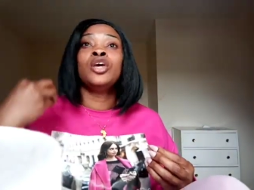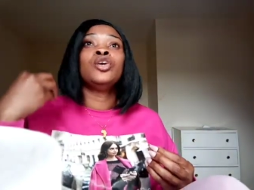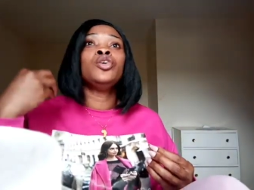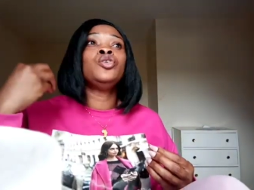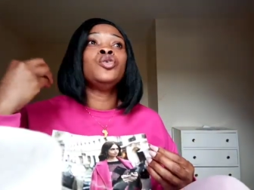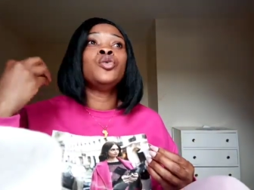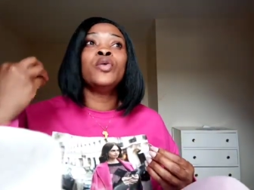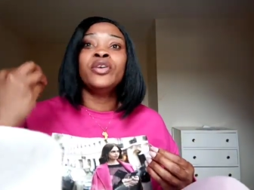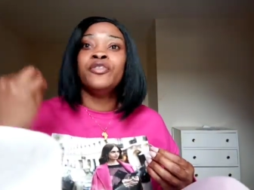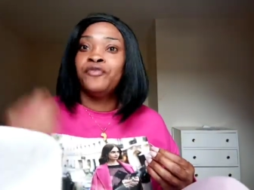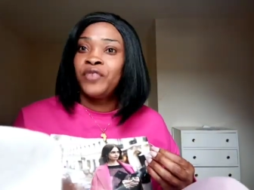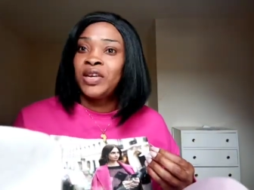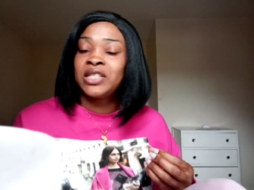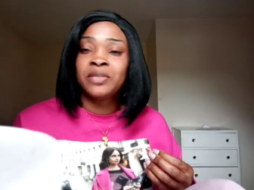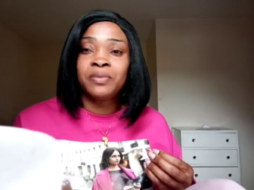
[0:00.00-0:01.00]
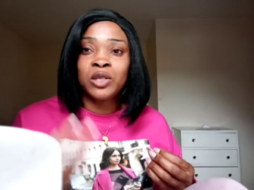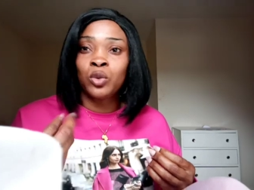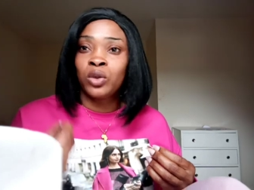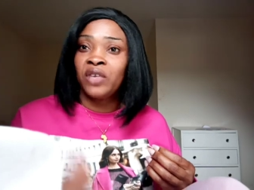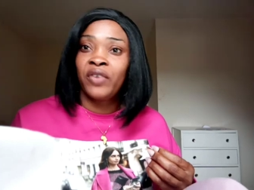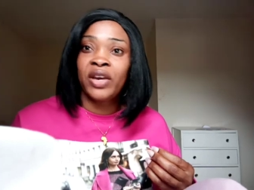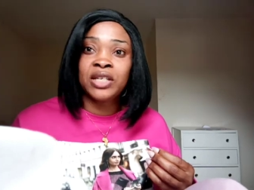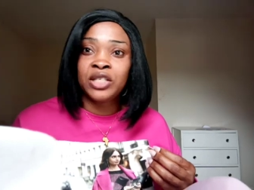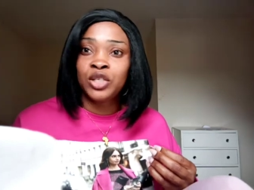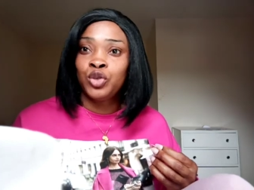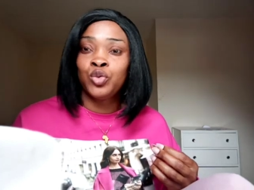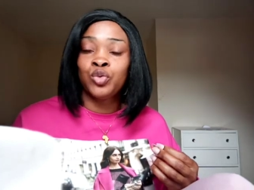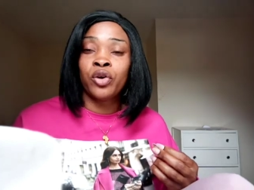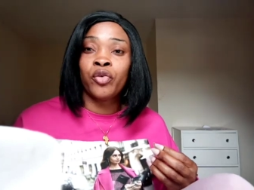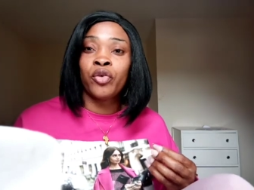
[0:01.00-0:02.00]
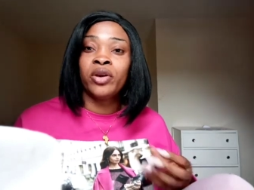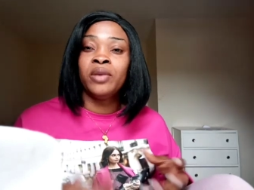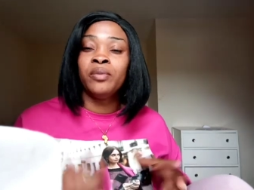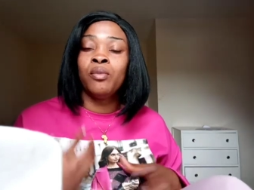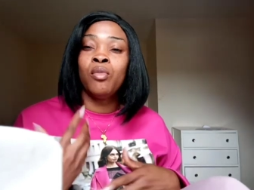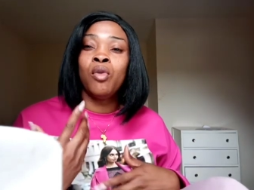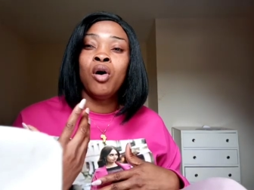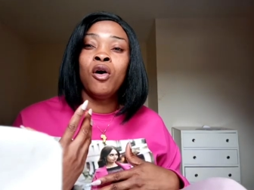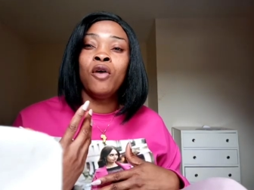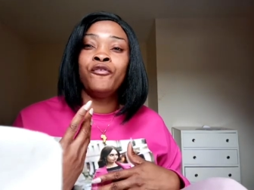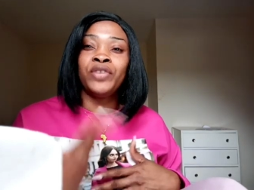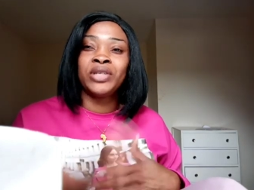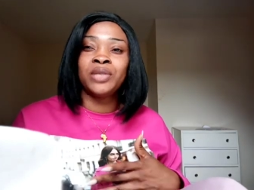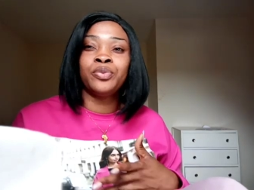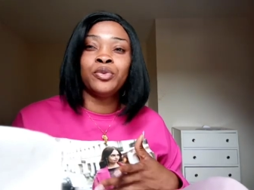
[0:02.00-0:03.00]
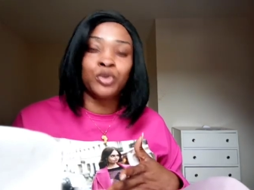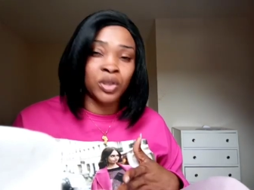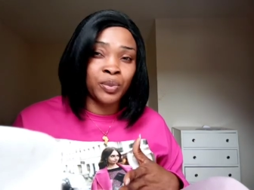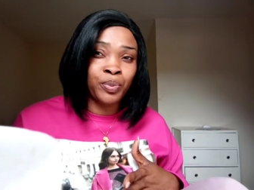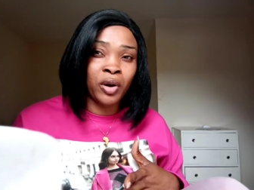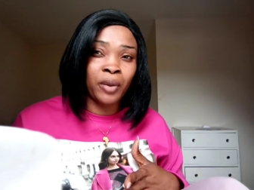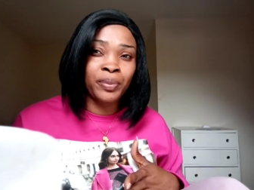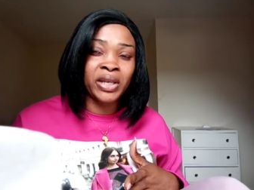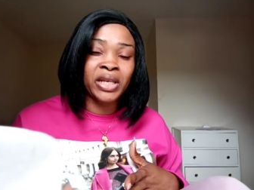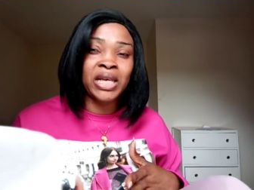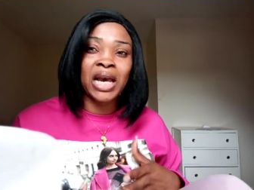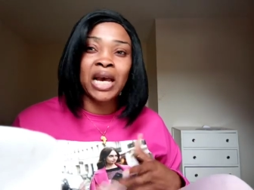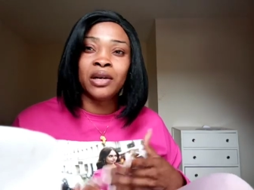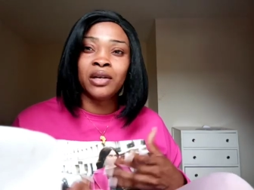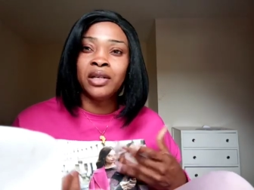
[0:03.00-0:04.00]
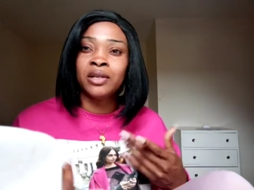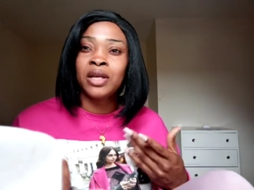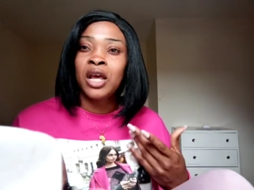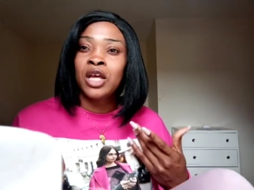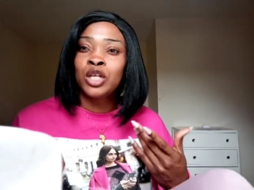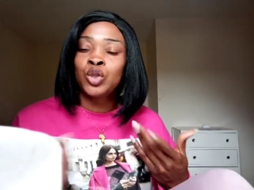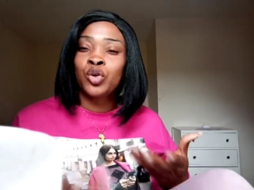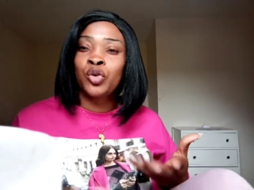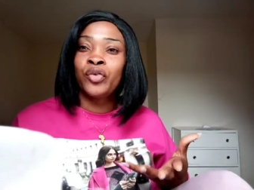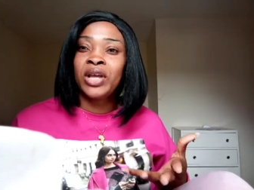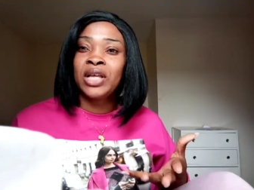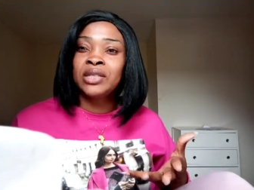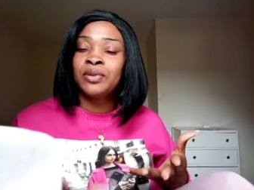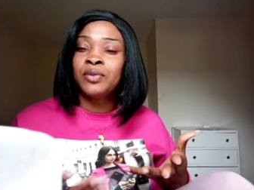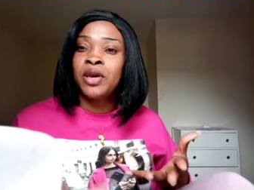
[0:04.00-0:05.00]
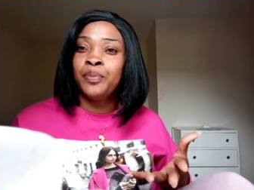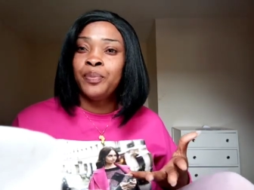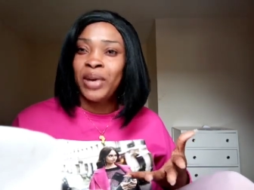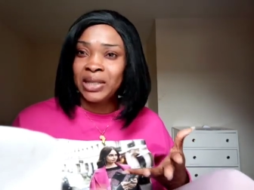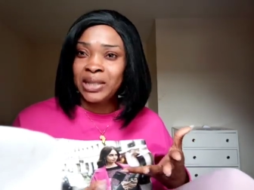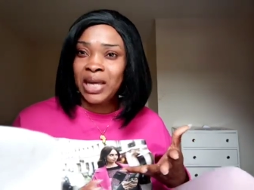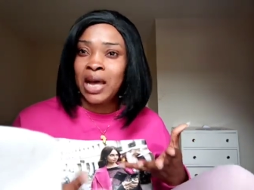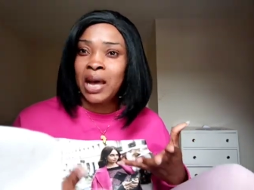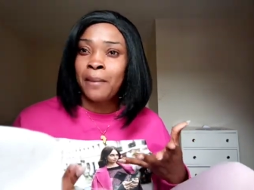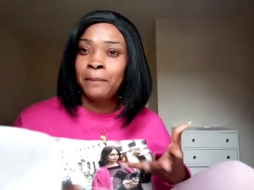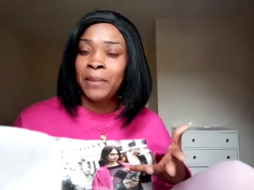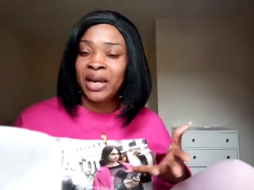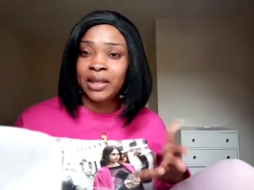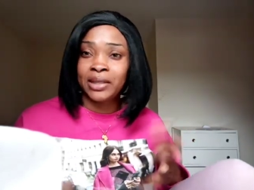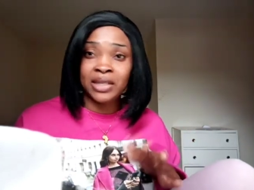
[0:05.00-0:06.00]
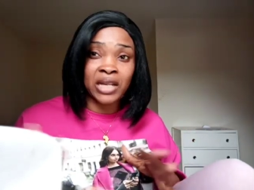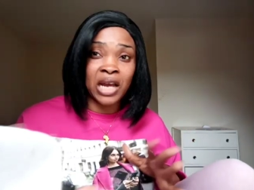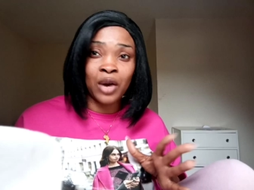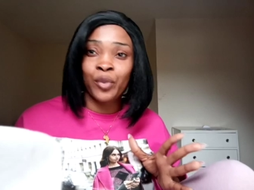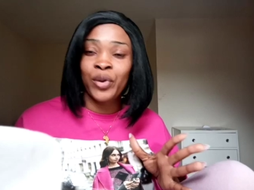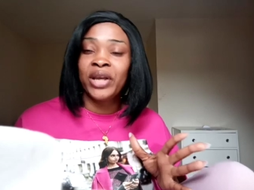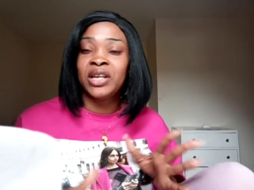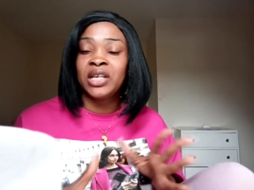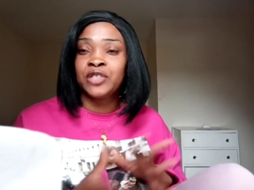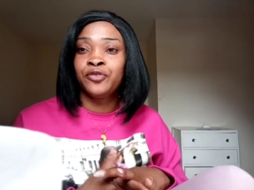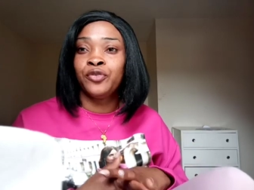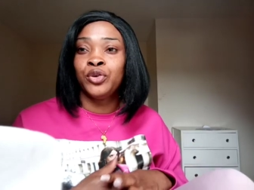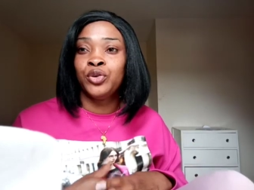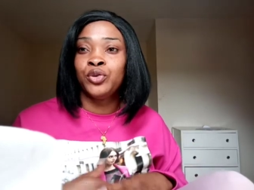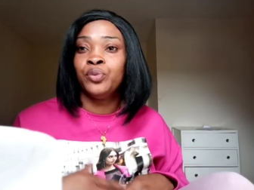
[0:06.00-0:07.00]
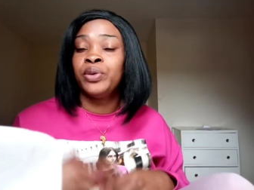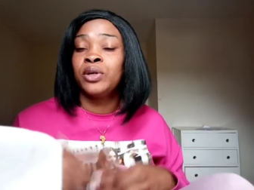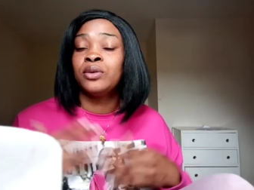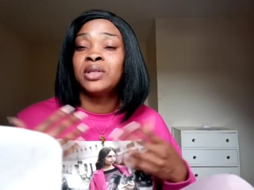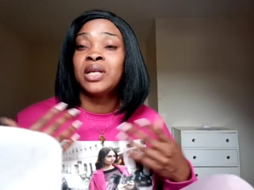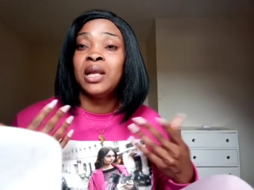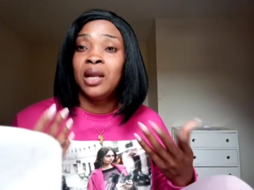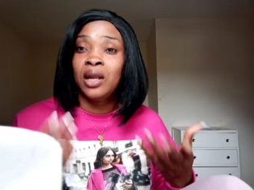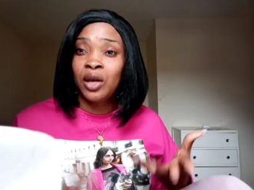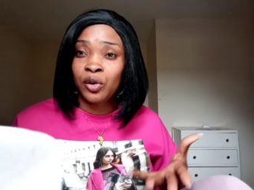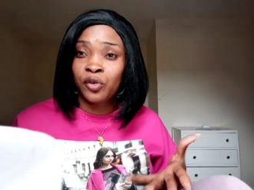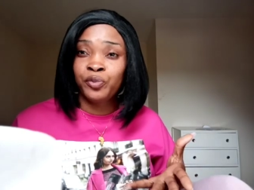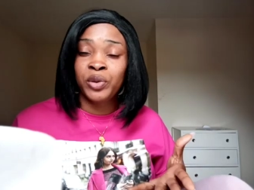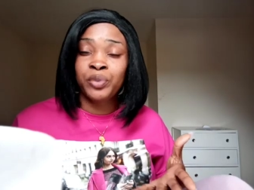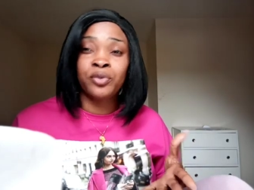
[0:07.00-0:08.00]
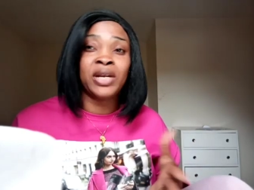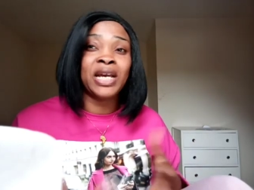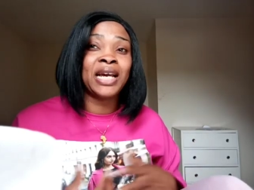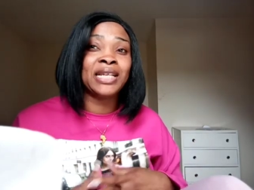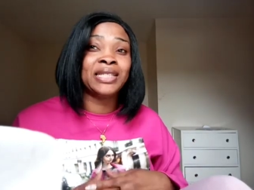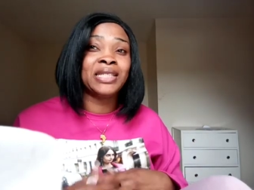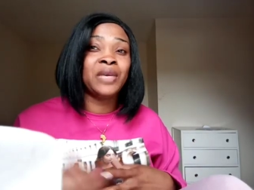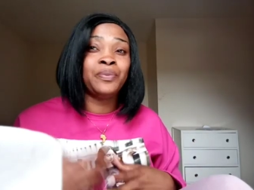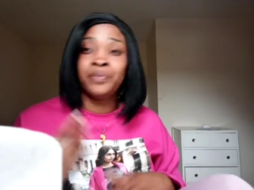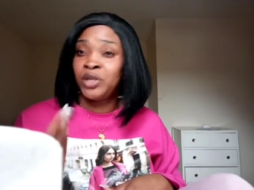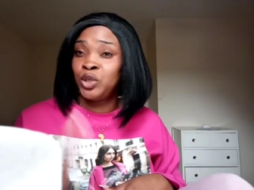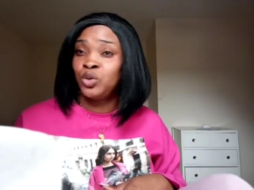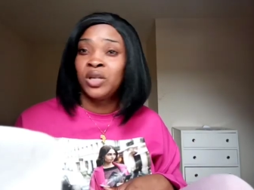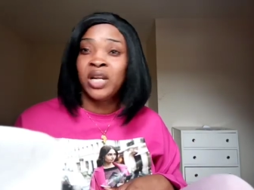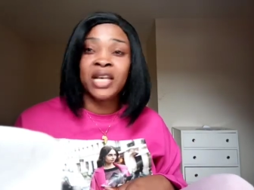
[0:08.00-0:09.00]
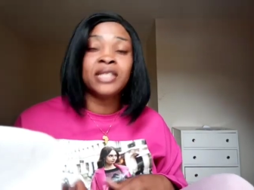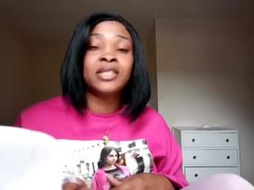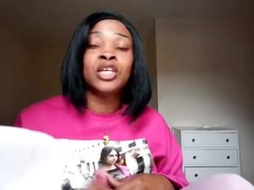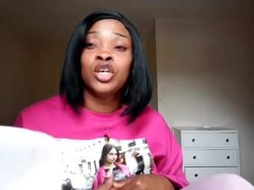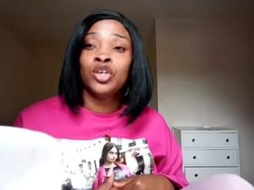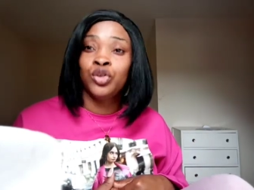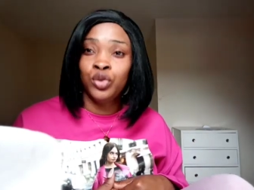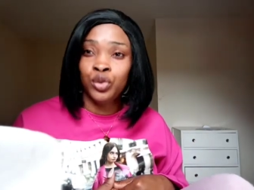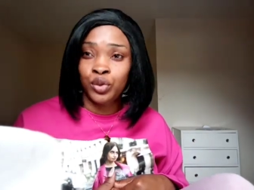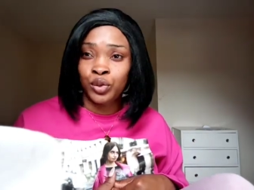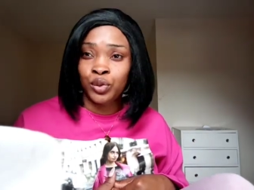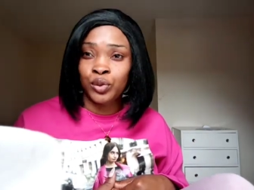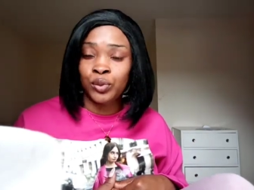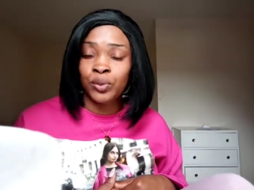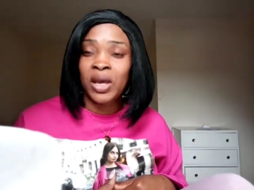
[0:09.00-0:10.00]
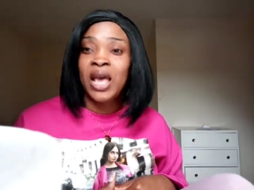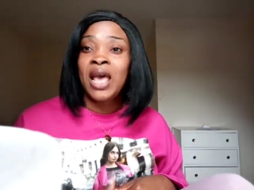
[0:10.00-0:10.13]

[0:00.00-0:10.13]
your investment whatever it is you are running more visible to the public and to create a better marketing awareness for you because a lot of people like i say patronize youtube